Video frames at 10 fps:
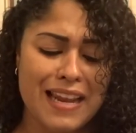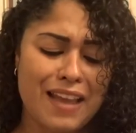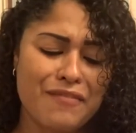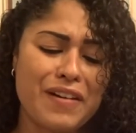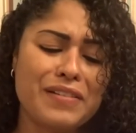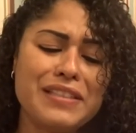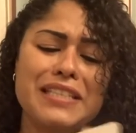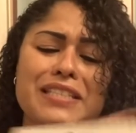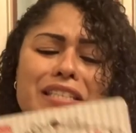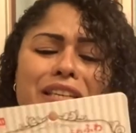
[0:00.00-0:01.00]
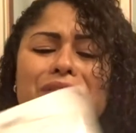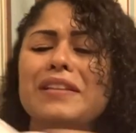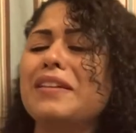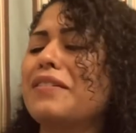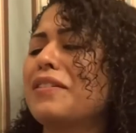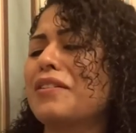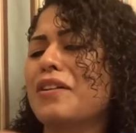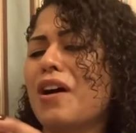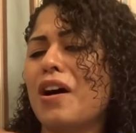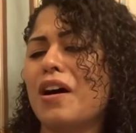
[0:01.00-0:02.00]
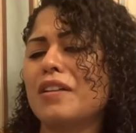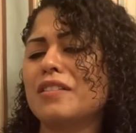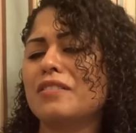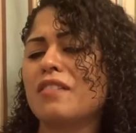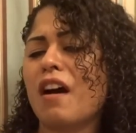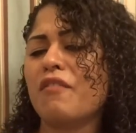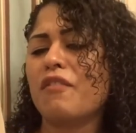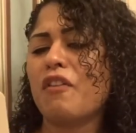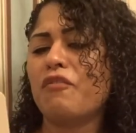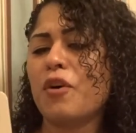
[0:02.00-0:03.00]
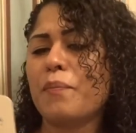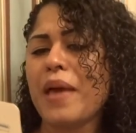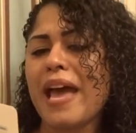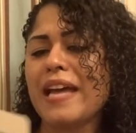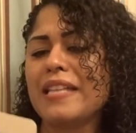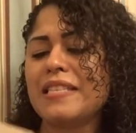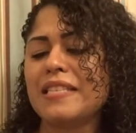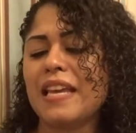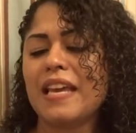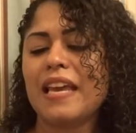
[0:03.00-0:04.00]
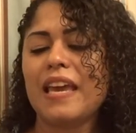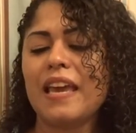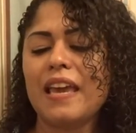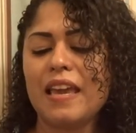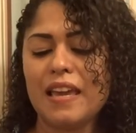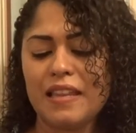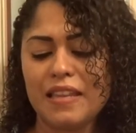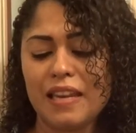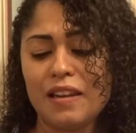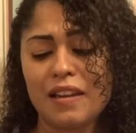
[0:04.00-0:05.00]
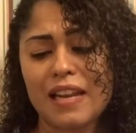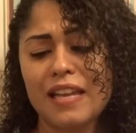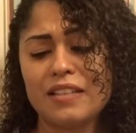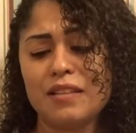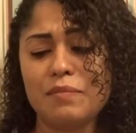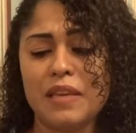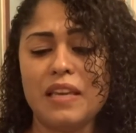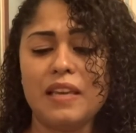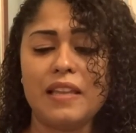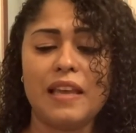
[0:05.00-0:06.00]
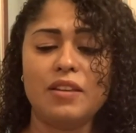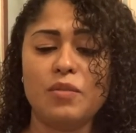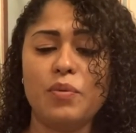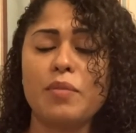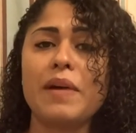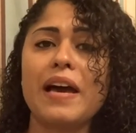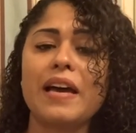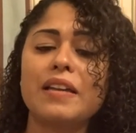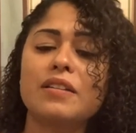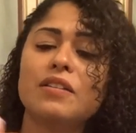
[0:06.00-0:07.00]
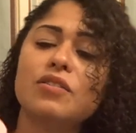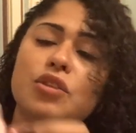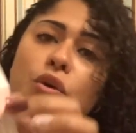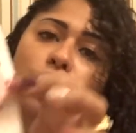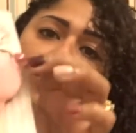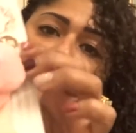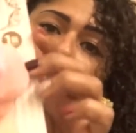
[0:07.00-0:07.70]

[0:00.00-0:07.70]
I found these cute little, they're called soft foot pads, and they look like, to me, like you put them on your toes for